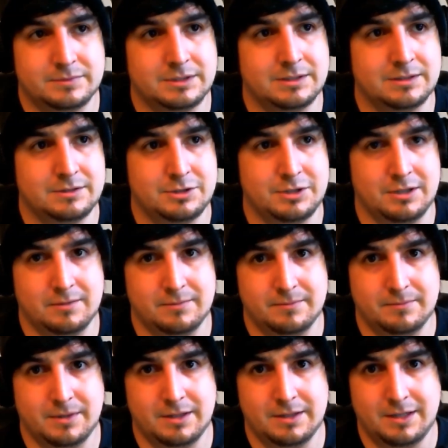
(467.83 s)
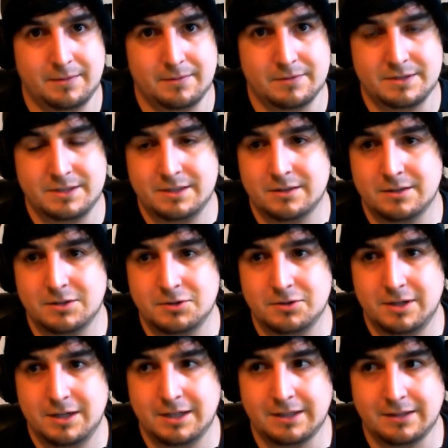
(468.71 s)
gentleman by the name of CR
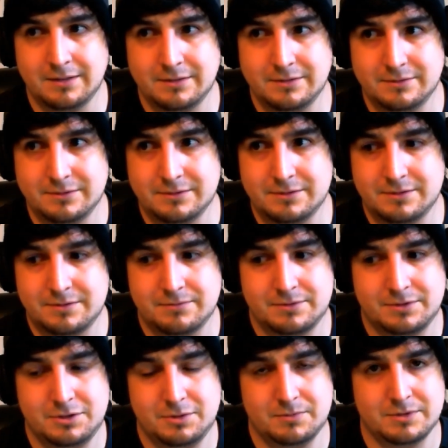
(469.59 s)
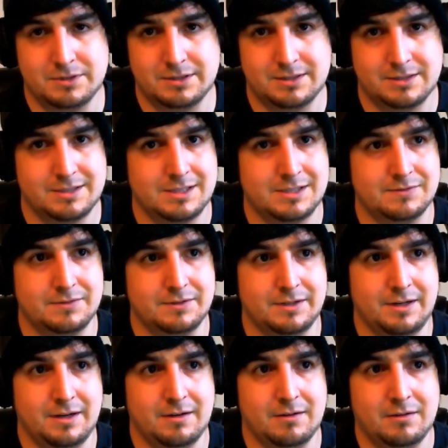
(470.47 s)
Dragon, who's super successful
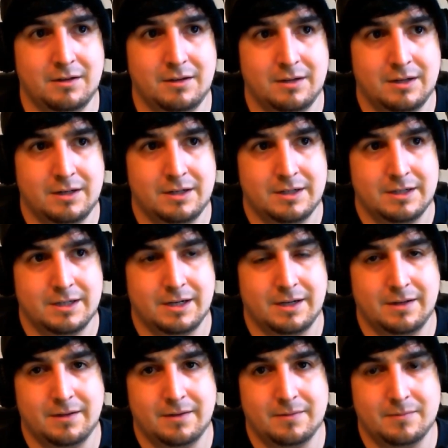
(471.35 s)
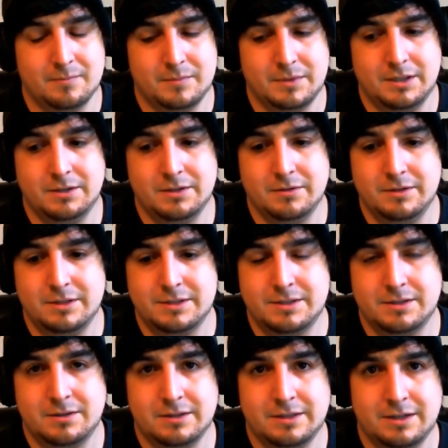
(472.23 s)
now, but you know, he
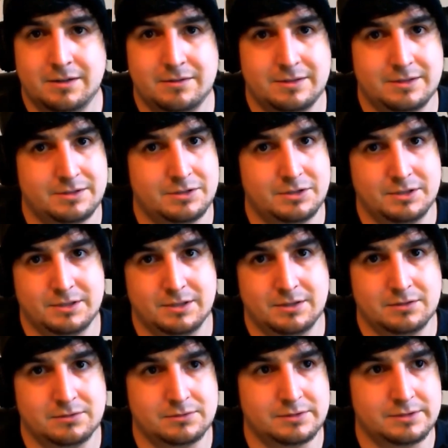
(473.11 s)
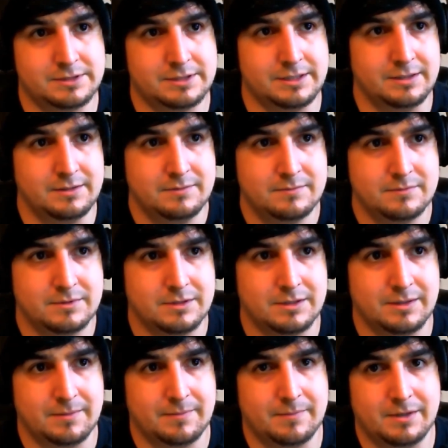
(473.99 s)
started out in just a local scene,
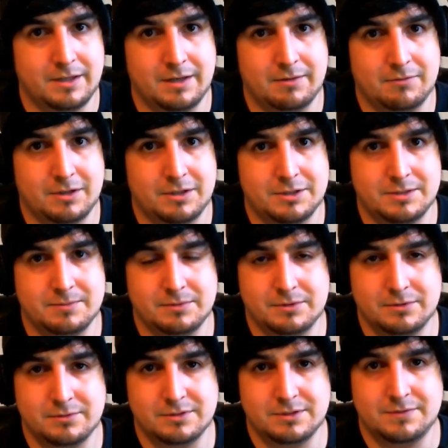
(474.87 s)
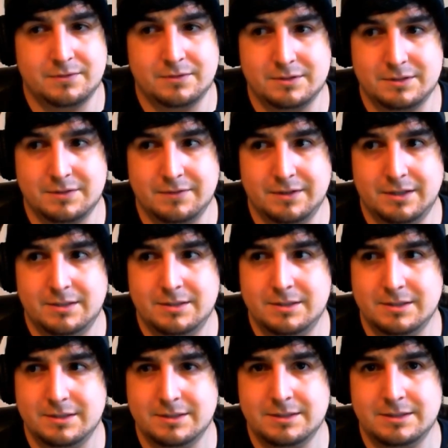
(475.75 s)
and I watched him go to his first event,
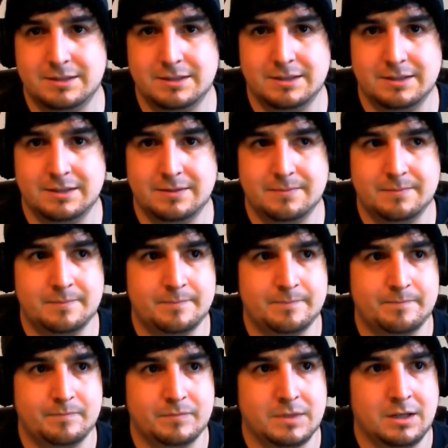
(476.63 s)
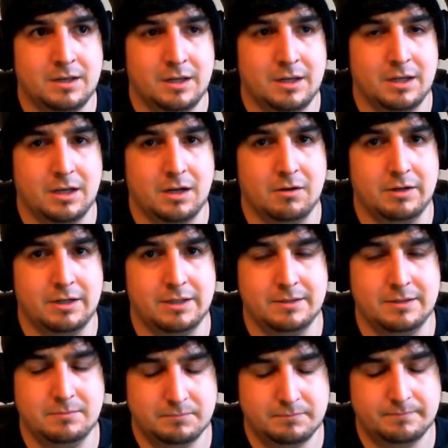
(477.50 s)
and you know, he
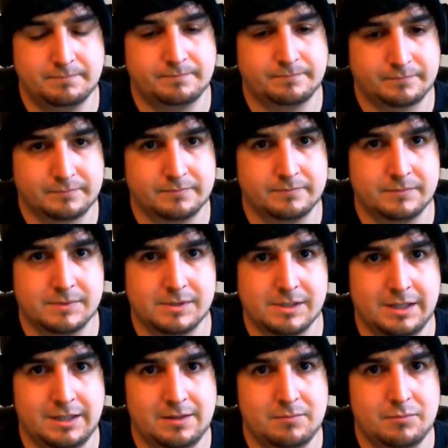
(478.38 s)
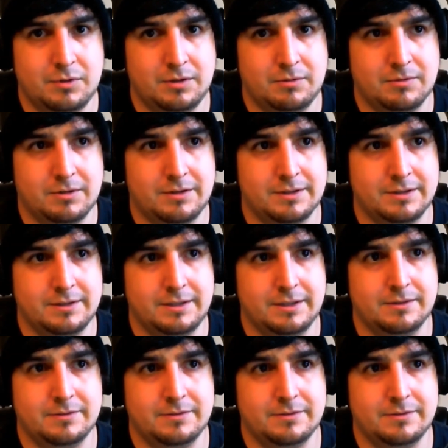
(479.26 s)
did pretty well there. You know,